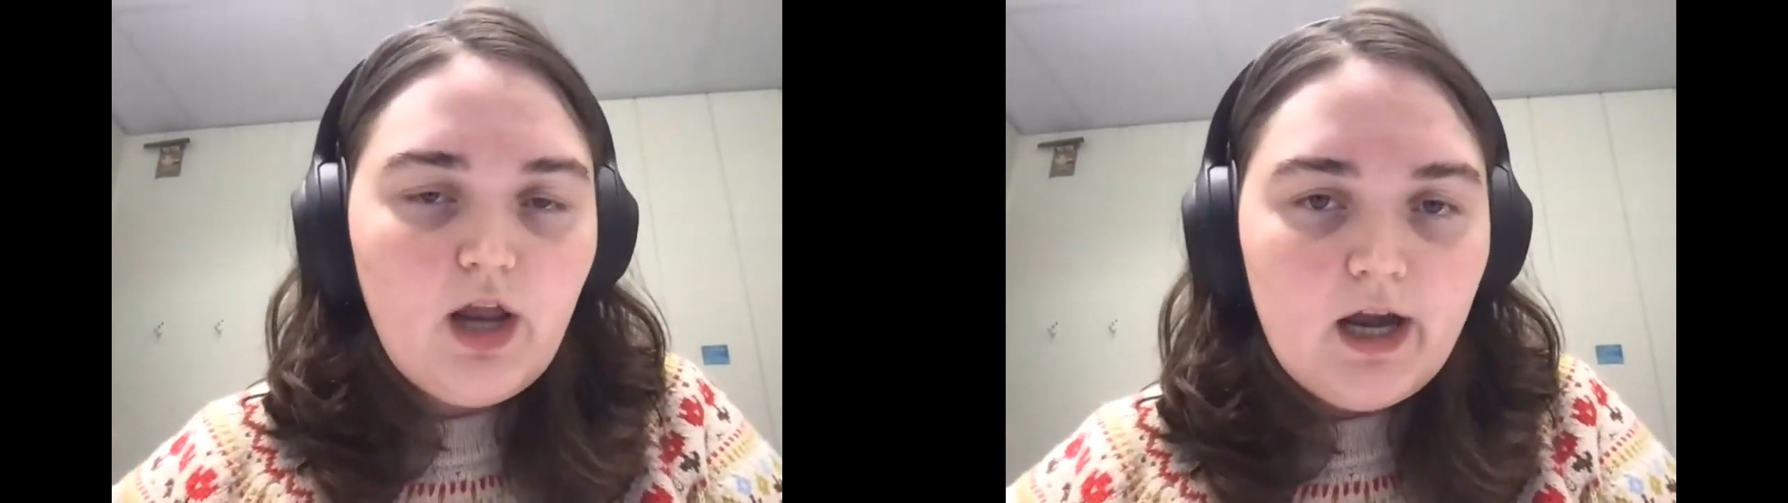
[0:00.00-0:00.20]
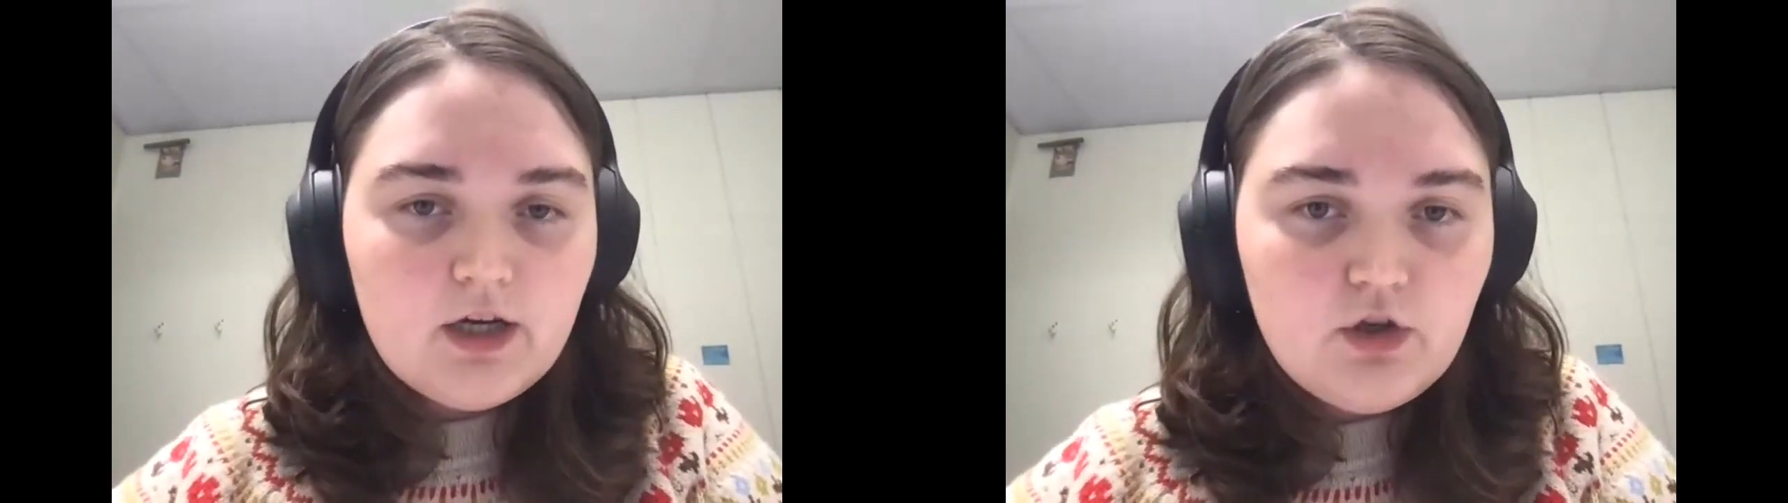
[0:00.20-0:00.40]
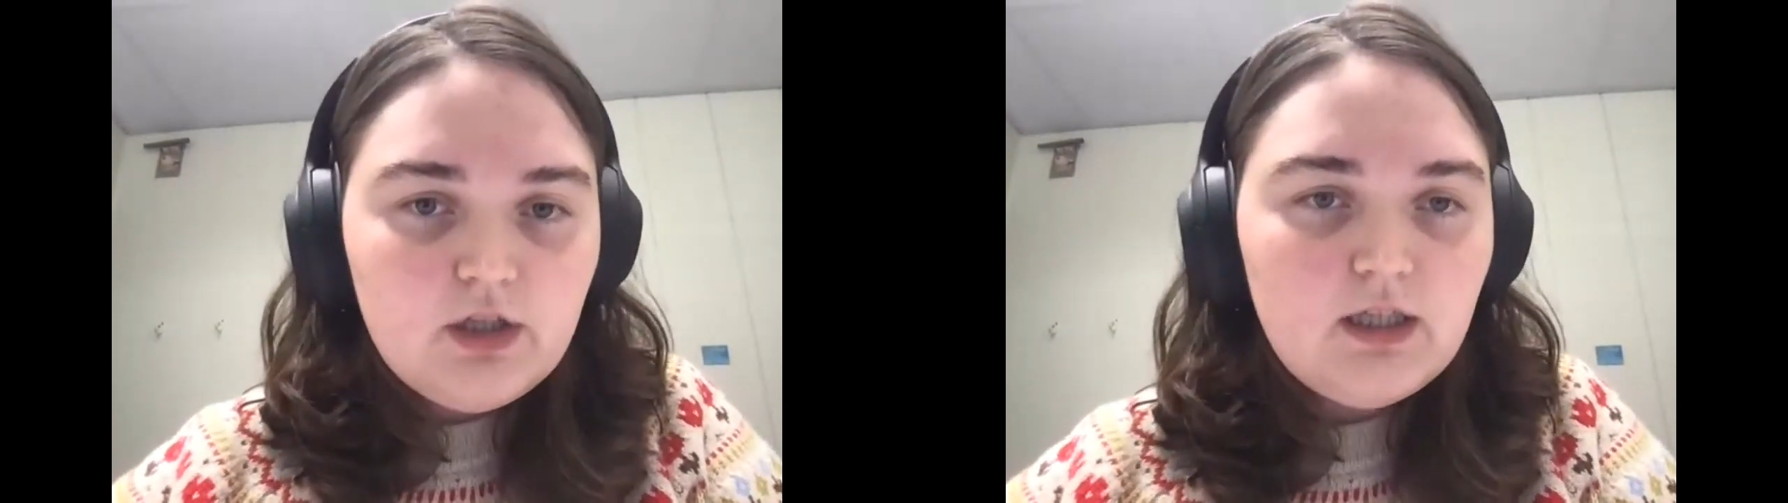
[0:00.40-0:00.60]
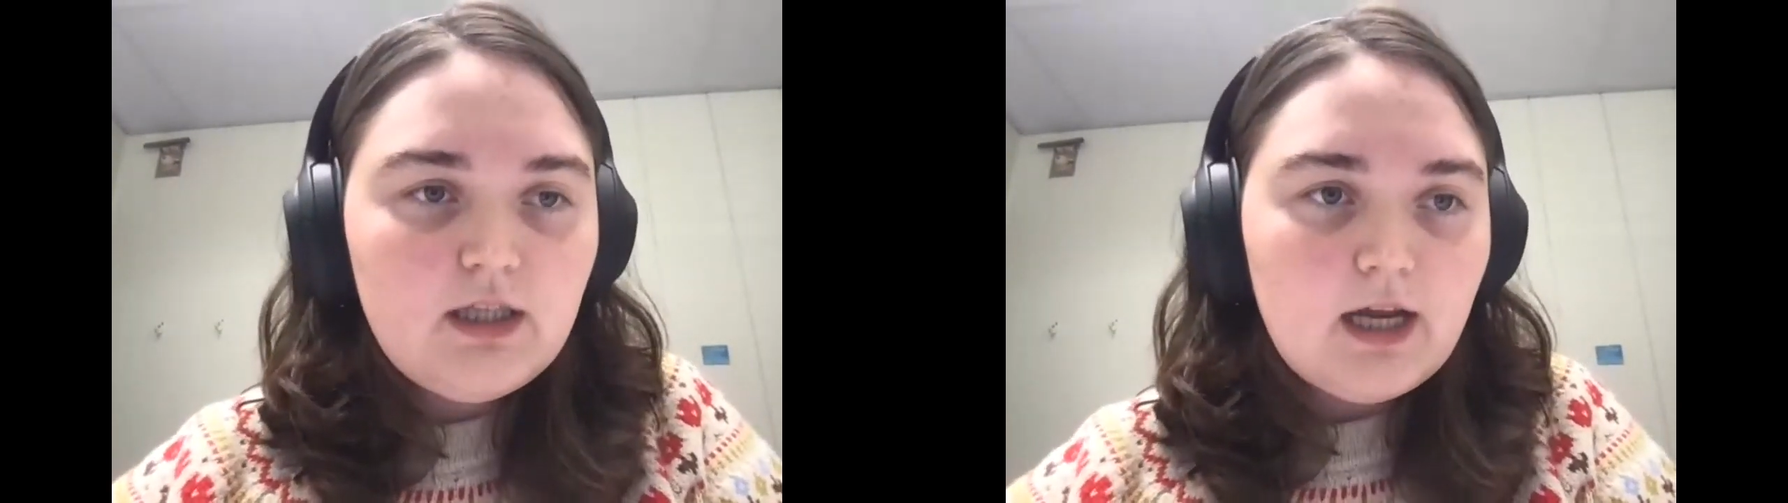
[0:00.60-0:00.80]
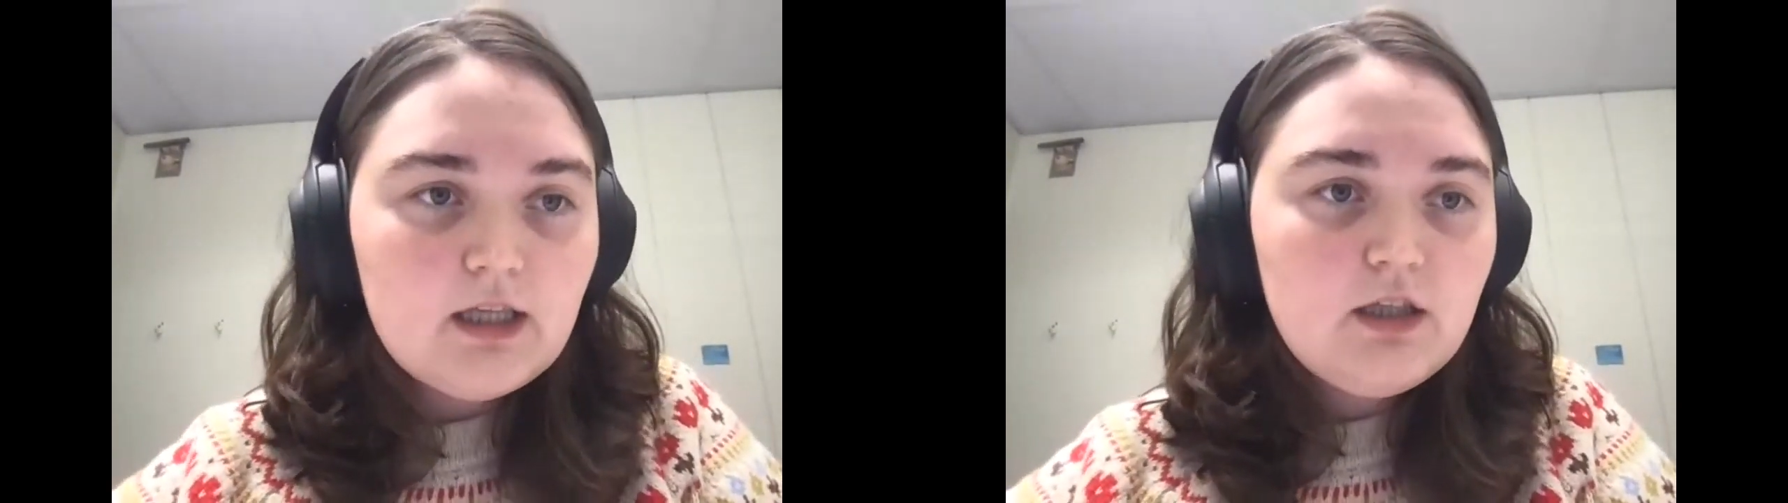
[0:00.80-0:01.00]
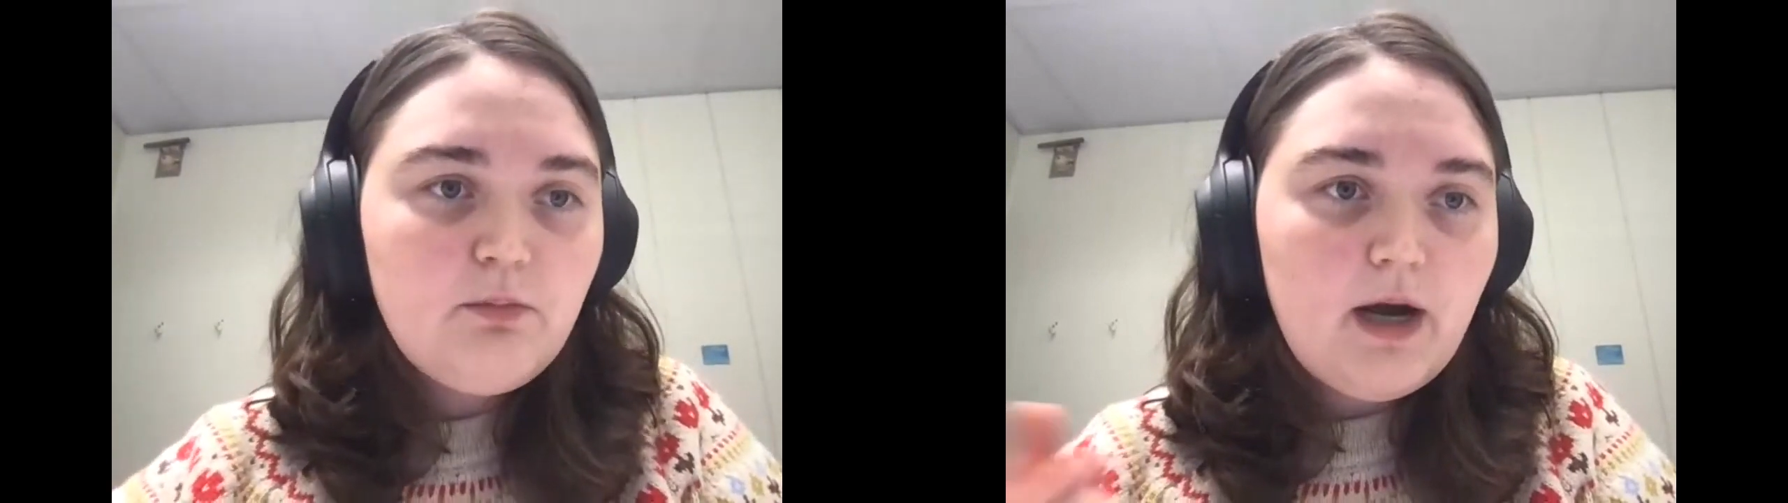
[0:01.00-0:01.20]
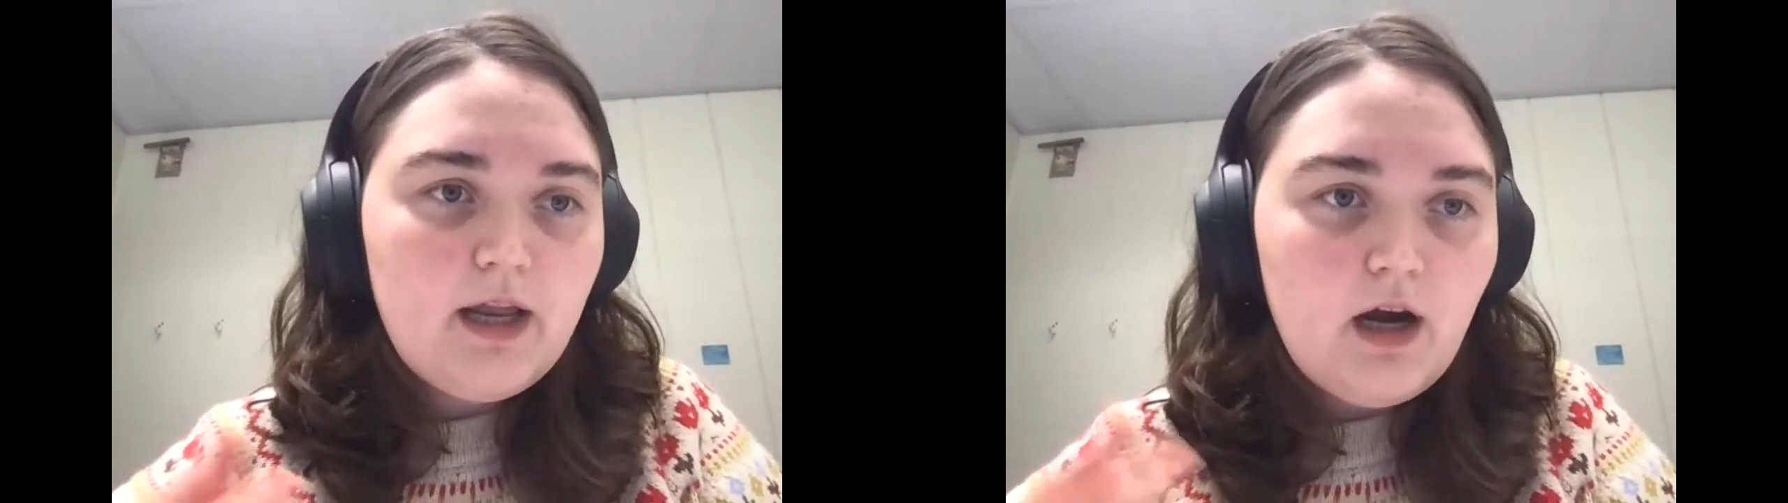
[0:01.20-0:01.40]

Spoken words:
actually detected by